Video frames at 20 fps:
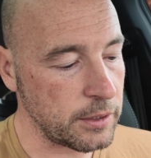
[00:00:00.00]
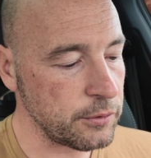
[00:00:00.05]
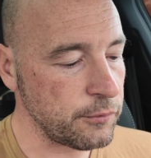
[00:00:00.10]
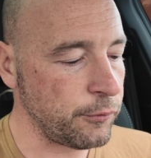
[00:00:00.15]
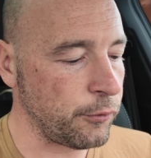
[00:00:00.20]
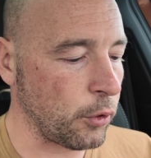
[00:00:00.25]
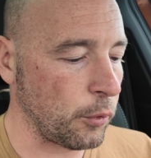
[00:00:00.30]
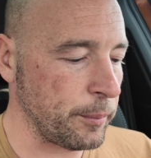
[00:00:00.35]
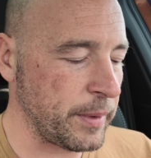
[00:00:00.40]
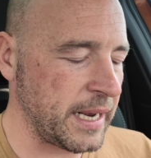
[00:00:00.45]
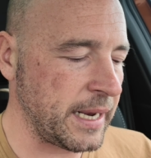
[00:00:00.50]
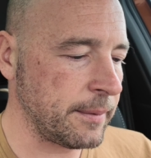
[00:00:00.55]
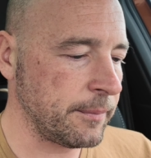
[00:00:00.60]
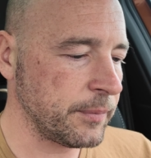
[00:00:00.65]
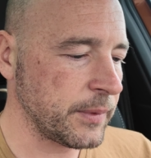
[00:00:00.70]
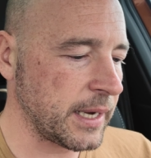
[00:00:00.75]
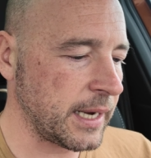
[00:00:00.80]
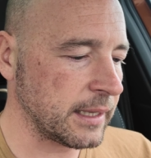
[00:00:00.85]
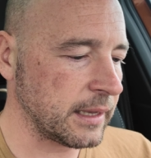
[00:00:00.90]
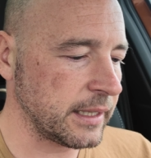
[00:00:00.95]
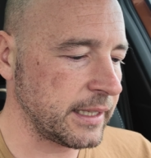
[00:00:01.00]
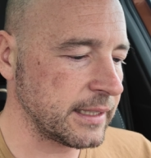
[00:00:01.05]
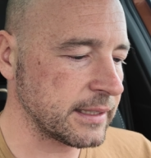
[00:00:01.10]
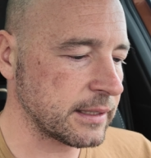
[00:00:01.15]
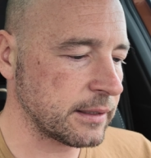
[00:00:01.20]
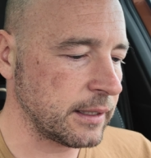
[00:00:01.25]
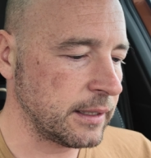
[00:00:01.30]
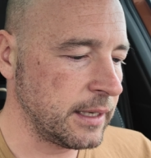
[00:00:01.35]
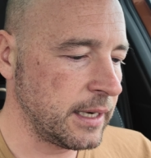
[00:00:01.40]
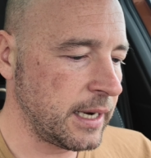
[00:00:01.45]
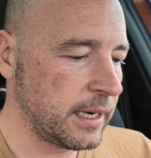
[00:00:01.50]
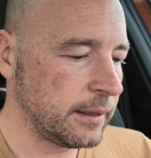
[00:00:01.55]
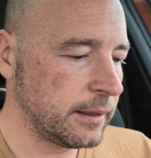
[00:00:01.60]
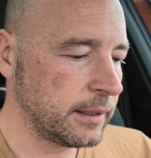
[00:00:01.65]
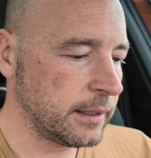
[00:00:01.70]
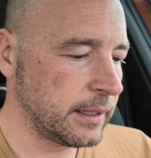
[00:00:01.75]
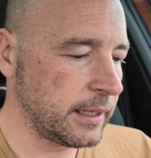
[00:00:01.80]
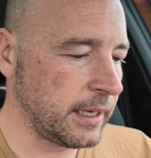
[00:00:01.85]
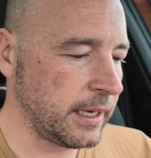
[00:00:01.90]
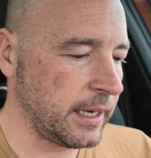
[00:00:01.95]
for me at least,
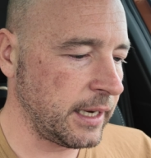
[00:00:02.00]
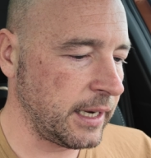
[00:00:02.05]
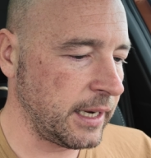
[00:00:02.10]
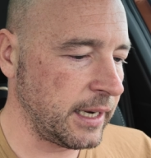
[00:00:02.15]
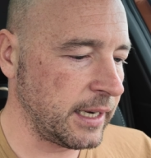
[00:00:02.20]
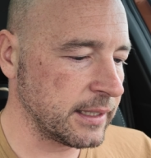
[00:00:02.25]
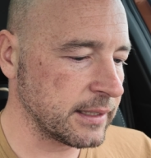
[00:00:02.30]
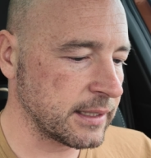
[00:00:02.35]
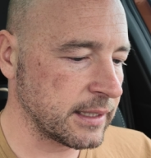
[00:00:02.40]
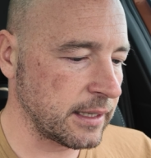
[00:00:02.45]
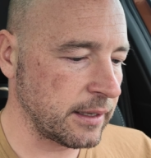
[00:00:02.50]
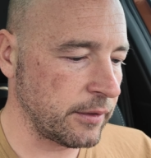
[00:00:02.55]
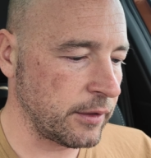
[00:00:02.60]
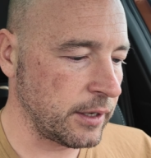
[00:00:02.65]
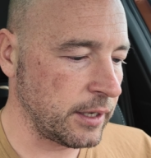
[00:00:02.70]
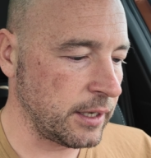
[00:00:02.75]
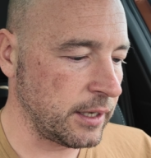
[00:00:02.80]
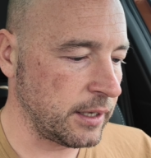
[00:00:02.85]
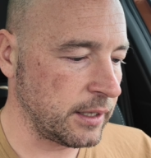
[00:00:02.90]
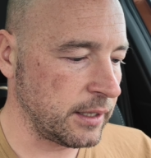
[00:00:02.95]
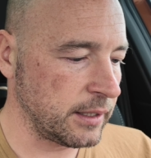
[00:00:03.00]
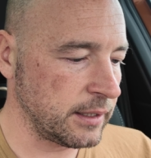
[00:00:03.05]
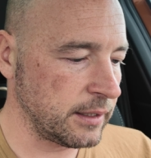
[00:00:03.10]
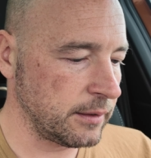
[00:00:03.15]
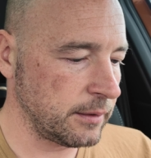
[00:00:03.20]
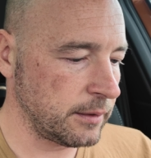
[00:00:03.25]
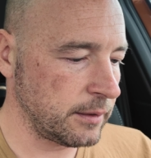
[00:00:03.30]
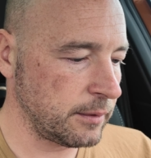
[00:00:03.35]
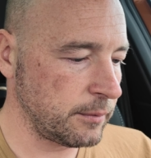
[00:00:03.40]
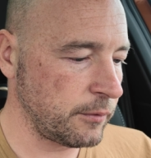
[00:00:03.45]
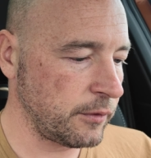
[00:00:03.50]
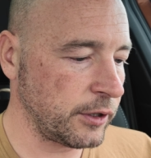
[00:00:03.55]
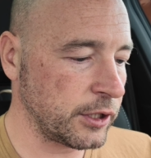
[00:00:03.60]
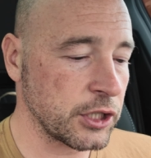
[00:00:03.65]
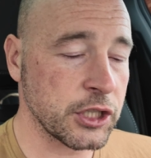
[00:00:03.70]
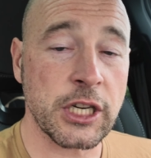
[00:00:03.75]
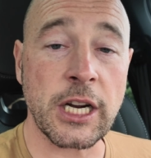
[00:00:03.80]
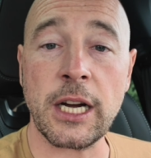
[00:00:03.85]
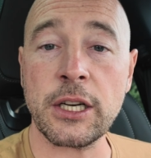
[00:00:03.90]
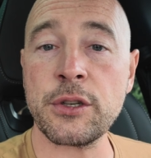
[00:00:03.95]
is the
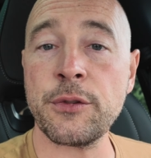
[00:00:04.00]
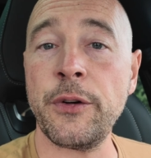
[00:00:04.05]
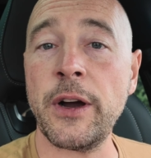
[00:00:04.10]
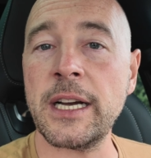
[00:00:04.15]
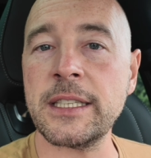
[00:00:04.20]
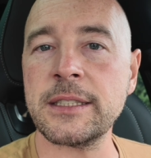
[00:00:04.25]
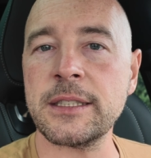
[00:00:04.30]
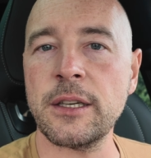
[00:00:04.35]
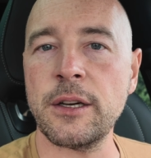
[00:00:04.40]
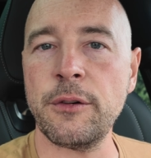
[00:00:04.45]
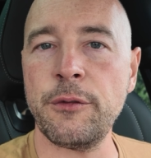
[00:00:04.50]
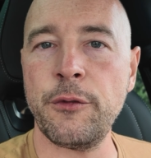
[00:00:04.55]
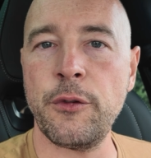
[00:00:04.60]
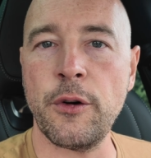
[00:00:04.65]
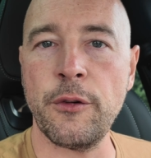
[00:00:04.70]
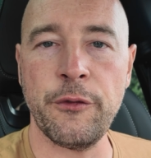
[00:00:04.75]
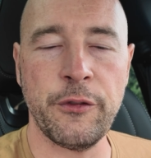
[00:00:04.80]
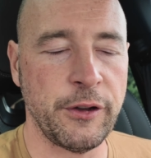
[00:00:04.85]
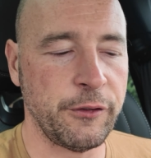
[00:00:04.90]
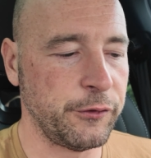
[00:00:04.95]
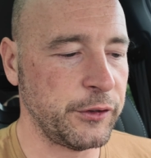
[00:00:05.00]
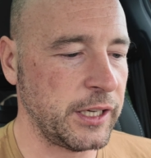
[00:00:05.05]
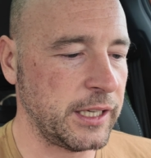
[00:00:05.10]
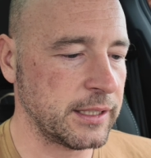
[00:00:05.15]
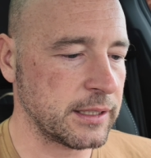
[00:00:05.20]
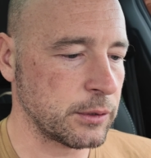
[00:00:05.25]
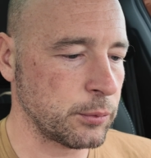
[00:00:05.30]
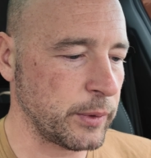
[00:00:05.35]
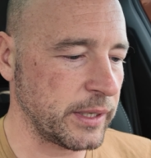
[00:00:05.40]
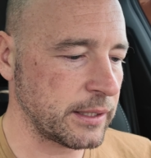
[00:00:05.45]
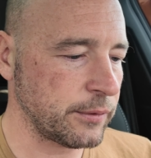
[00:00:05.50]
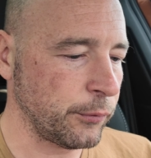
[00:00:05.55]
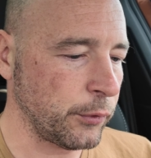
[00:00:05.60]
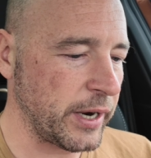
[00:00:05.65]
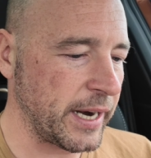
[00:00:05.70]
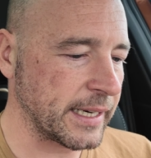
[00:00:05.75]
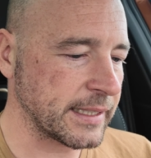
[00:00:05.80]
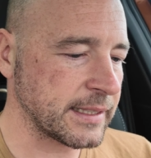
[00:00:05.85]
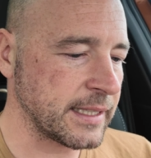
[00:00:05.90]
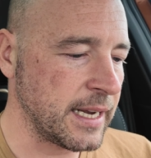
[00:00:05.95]
charge faster for 15 Swiss
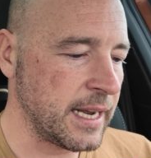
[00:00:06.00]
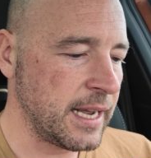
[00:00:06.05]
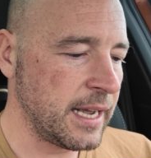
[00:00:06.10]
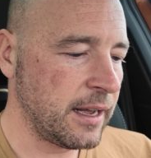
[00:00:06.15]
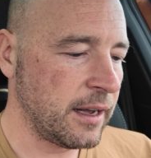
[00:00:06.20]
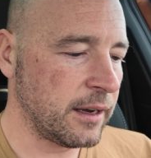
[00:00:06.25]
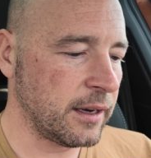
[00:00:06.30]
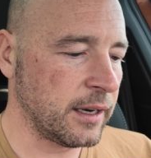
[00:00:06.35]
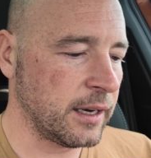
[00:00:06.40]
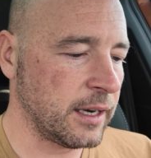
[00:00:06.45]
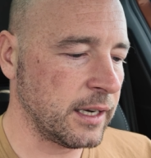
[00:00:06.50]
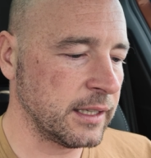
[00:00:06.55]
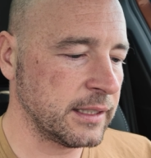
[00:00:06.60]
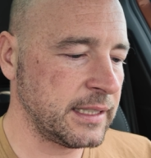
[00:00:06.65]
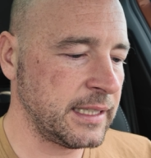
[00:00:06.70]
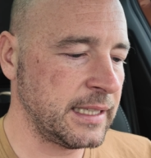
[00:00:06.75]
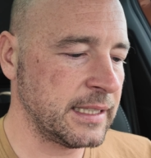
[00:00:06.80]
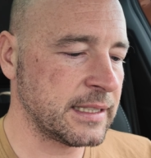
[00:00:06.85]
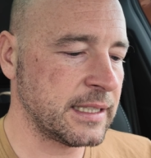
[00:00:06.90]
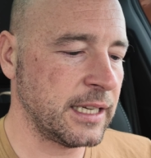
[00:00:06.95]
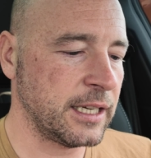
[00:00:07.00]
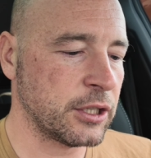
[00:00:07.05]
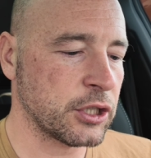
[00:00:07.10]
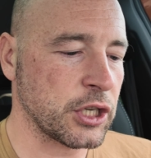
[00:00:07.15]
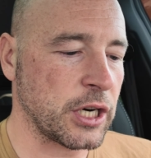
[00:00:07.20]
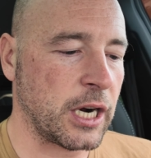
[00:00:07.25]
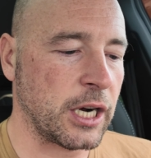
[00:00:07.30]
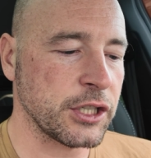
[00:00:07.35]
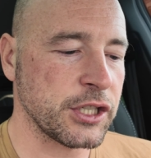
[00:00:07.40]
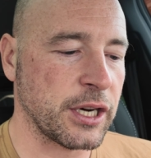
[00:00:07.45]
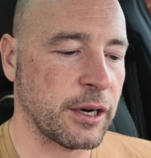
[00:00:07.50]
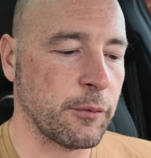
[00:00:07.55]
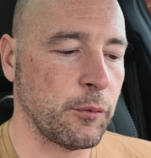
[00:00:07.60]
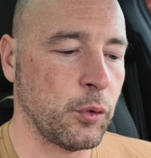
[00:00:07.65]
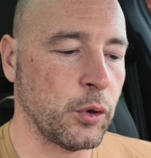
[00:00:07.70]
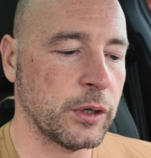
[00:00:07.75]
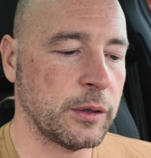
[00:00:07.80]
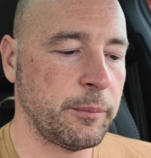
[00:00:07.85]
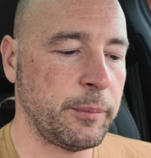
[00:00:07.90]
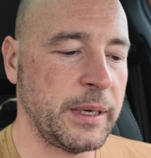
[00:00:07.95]
francs. DC charging
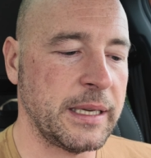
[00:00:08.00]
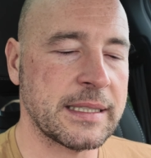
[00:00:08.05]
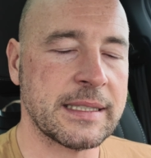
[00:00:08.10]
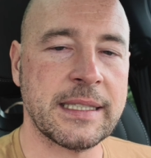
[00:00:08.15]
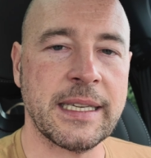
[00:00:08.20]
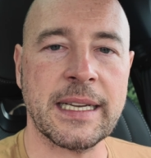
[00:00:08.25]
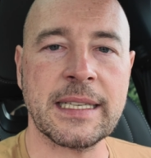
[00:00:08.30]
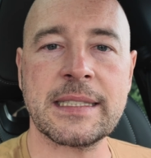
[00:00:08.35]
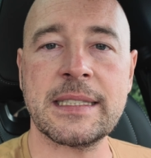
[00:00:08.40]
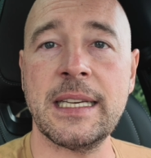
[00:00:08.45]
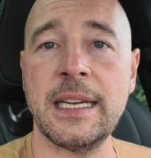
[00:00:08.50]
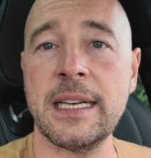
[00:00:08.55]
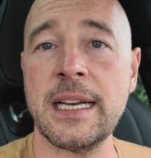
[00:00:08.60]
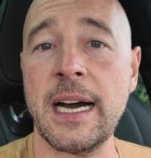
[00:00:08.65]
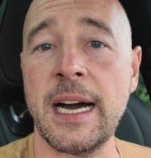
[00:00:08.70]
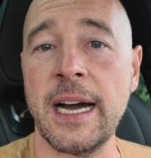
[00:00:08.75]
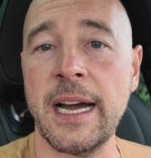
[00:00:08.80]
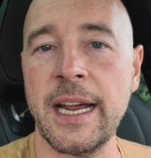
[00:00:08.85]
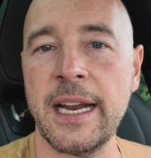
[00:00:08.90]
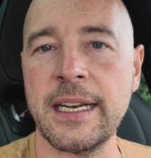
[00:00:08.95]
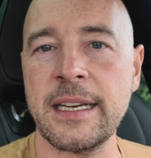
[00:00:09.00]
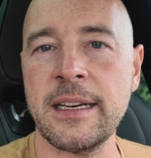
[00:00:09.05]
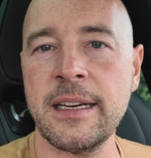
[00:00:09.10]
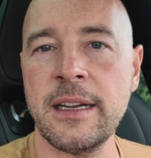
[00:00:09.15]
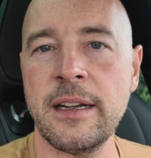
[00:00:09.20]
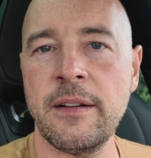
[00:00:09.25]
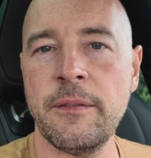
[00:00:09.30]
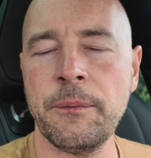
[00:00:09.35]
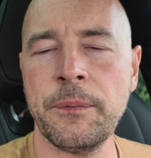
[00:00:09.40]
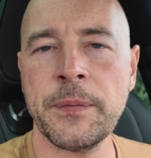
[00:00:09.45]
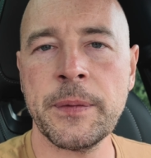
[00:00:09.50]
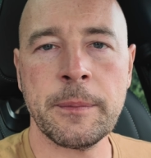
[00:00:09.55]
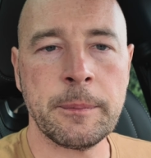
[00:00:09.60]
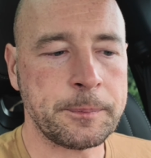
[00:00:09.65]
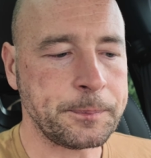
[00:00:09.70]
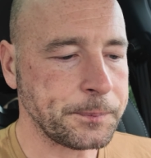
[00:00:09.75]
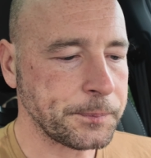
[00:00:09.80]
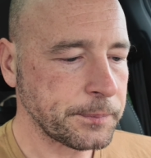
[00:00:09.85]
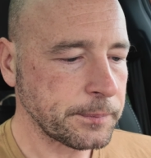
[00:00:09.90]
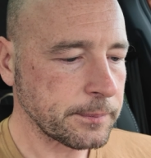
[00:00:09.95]
would be 69,
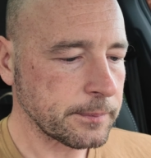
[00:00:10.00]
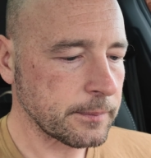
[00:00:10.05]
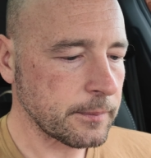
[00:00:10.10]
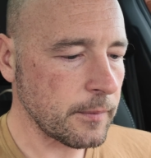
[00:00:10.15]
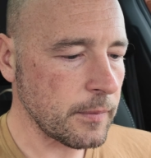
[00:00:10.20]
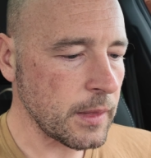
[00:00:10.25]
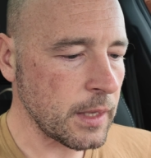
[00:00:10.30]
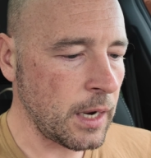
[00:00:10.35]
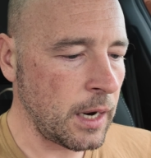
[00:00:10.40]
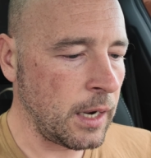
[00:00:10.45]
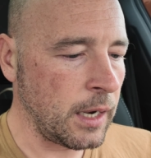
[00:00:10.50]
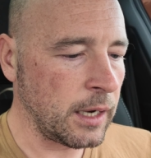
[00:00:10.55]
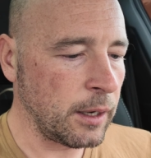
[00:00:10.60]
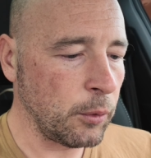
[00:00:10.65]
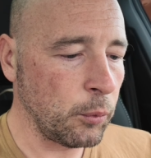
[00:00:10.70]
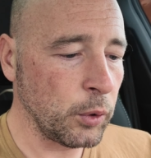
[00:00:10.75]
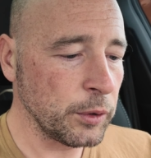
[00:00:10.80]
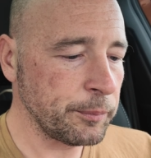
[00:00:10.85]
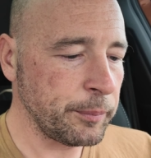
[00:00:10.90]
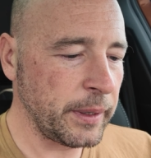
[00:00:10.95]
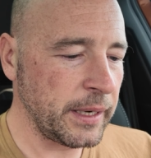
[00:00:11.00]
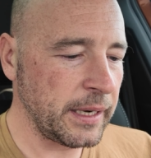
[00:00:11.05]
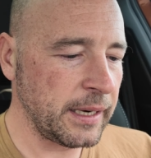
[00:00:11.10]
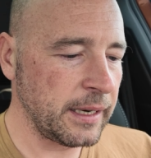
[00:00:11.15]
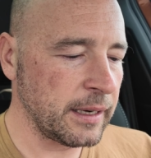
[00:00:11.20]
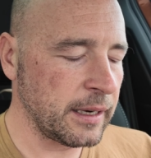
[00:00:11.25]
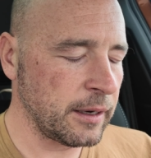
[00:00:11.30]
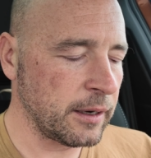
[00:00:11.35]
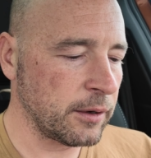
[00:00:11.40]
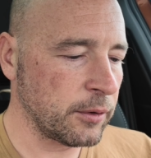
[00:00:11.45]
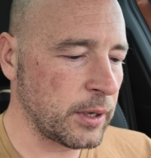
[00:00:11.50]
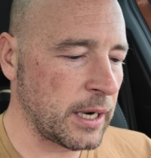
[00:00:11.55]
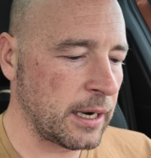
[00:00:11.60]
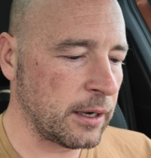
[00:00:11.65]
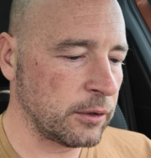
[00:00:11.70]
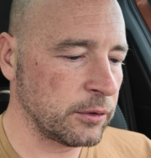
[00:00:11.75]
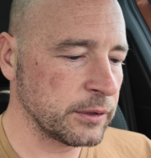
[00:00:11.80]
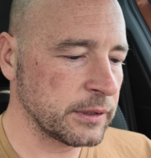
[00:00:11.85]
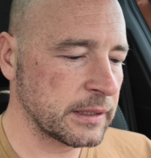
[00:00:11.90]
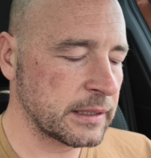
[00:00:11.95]
would be
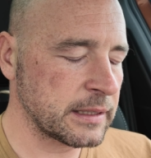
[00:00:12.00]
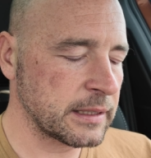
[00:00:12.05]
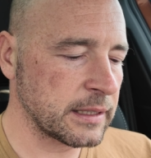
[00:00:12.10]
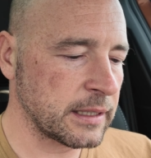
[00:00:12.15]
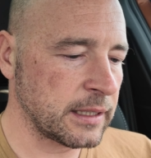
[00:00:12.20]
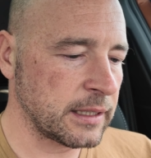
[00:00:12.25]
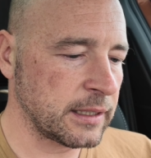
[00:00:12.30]
around,